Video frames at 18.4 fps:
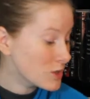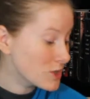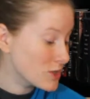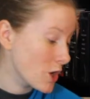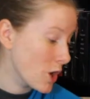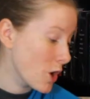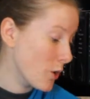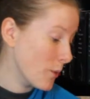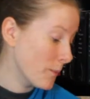
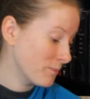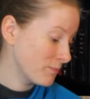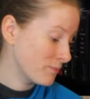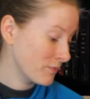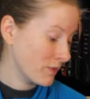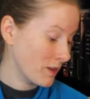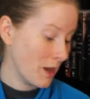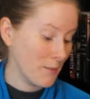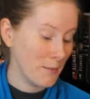So
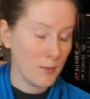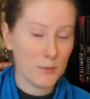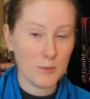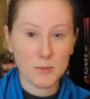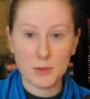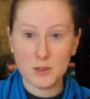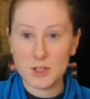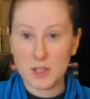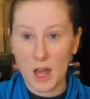
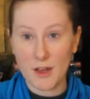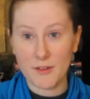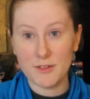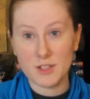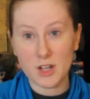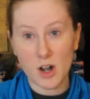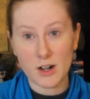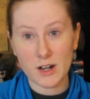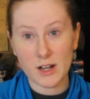I've
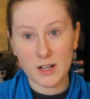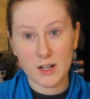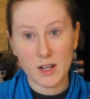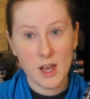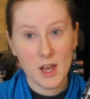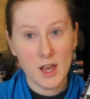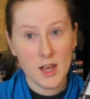started